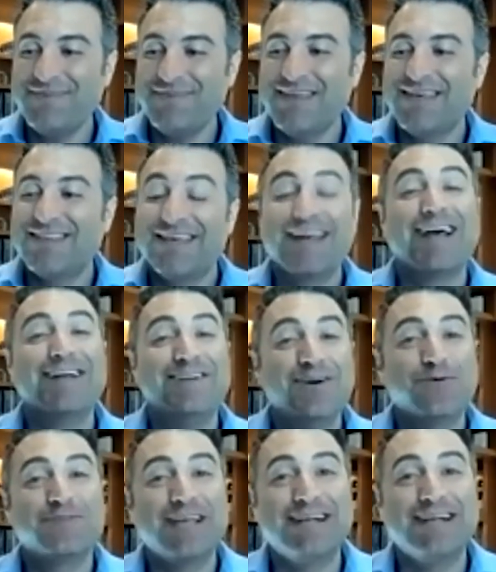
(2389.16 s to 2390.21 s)
then I
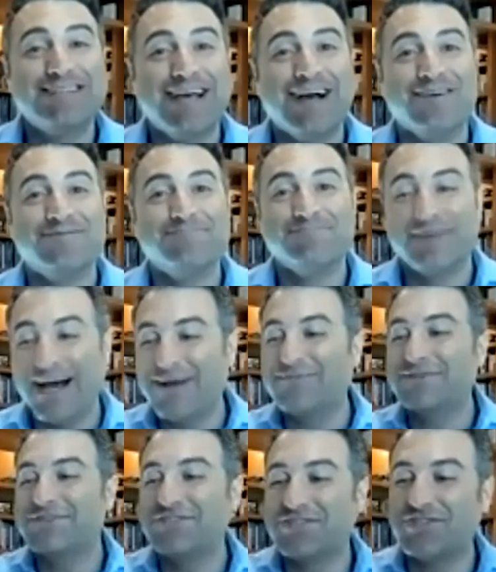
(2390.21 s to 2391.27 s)
note that down. I
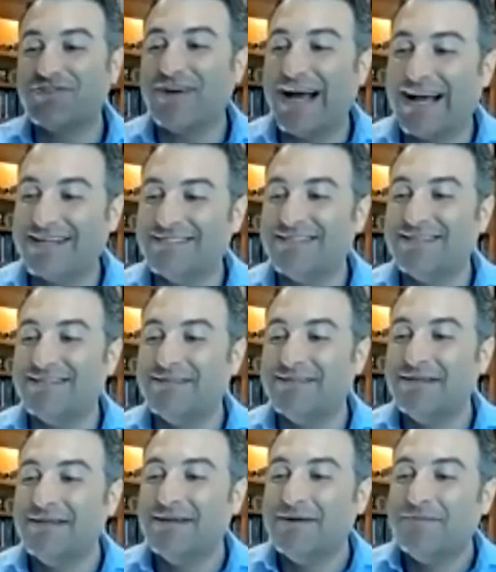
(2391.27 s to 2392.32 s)
was distracted,
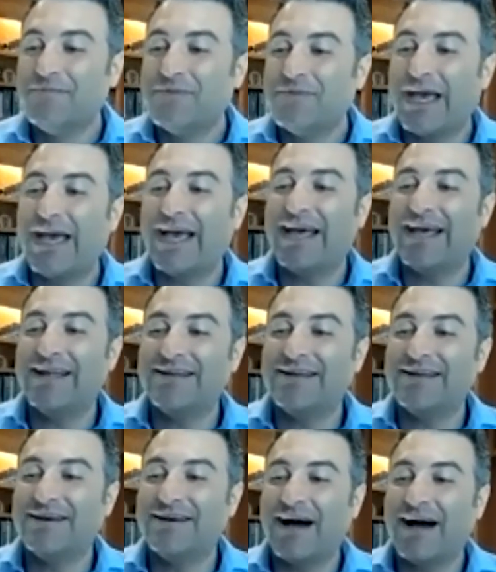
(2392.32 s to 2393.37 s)
and
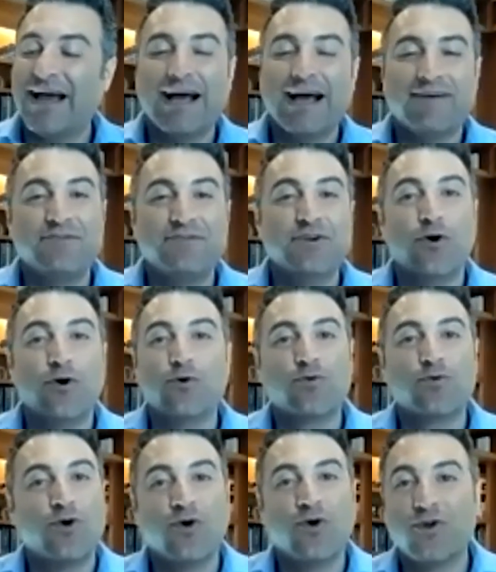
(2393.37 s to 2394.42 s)
I have no
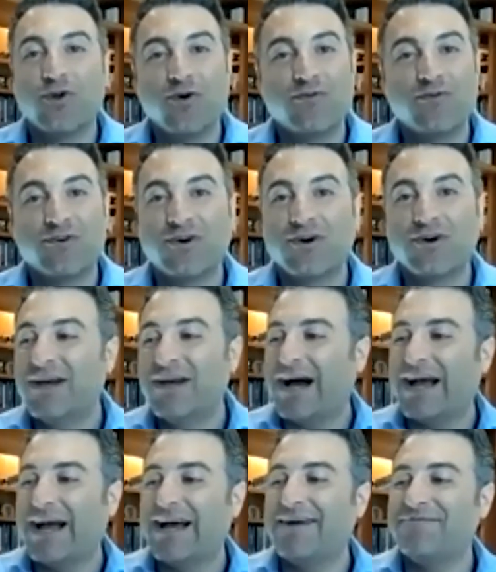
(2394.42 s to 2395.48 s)
rollover.
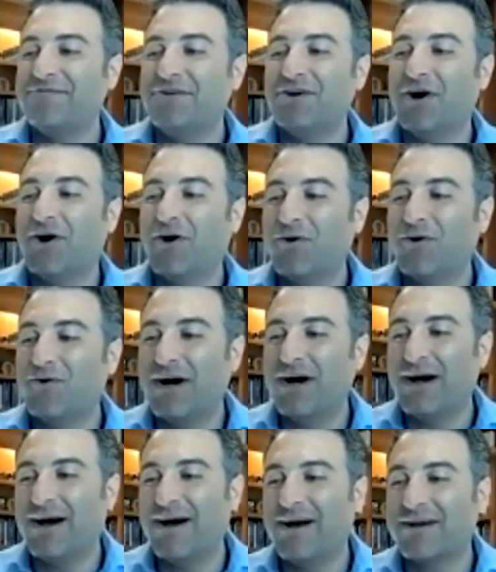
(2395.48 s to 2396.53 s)
I have no
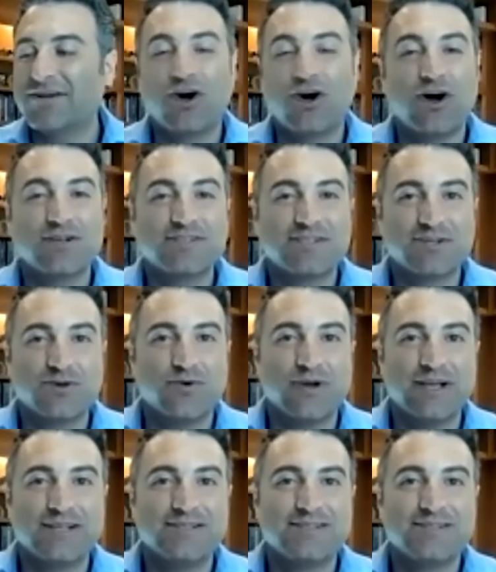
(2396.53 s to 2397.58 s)

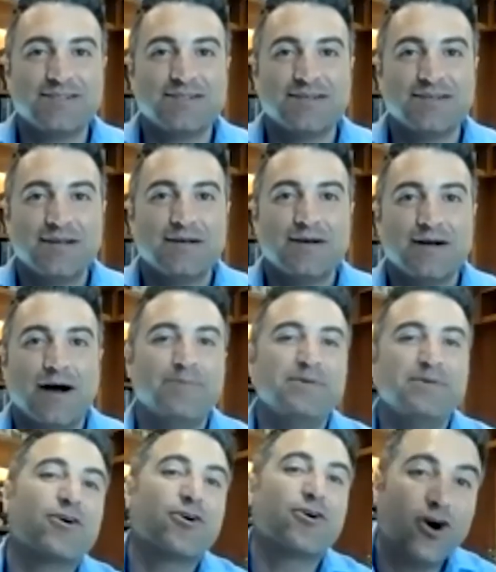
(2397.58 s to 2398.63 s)
consequence. I mean,
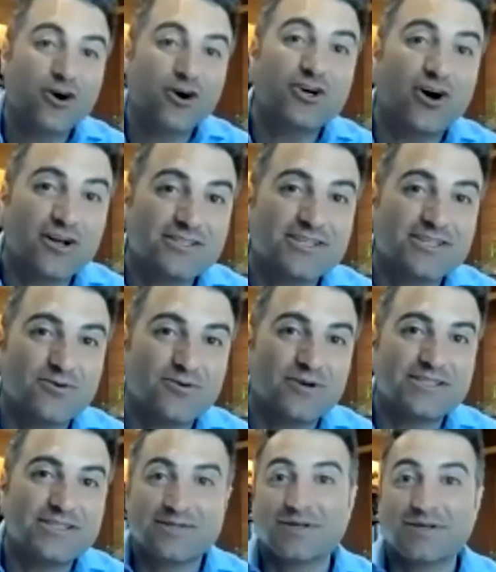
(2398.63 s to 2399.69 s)
there are
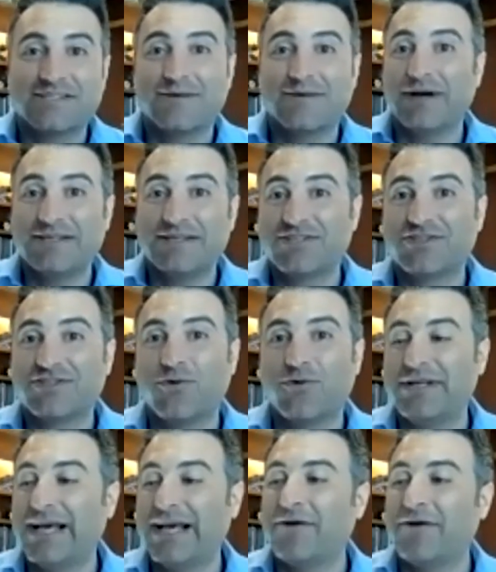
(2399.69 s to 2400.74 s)
consequences because it might slow me
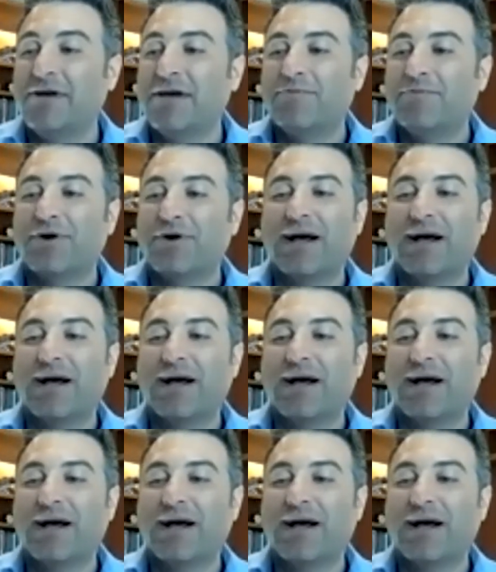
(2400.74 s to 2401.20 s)
down, but I